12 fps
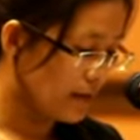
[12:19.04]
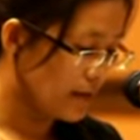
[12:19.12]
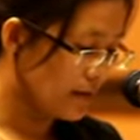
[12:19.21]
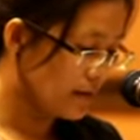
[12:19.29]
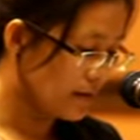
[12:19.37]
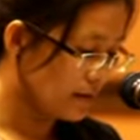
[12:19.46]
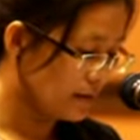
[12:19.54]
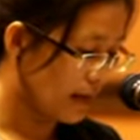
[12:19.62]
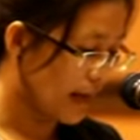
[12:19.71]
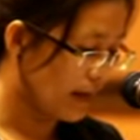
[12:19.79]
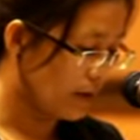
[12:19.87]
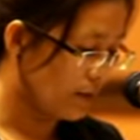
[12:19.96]
be
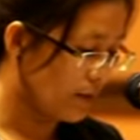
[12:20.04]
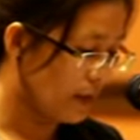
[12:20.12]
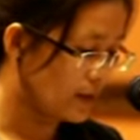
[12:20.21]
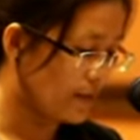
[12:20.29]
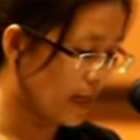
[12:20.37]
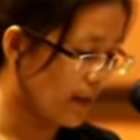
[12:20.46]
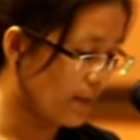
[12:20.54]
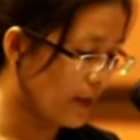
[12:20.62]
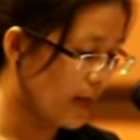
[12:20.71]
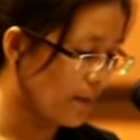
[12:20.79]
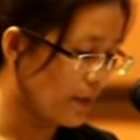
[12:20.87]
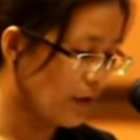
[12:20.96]
considered as
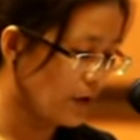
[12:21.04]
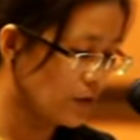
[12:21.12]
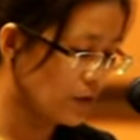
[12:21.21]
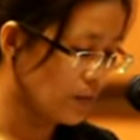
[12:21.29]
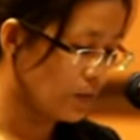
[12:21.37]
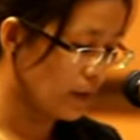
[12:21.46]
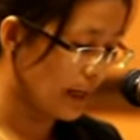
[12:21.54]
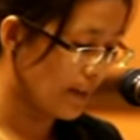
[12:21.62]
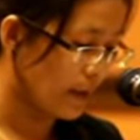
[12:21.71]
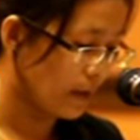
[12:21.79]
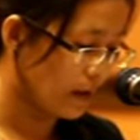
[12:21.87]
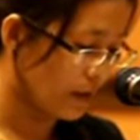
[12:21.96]
unlimited
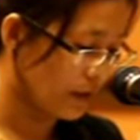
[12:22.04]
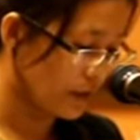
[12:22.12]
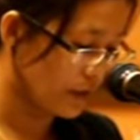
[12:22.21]
duration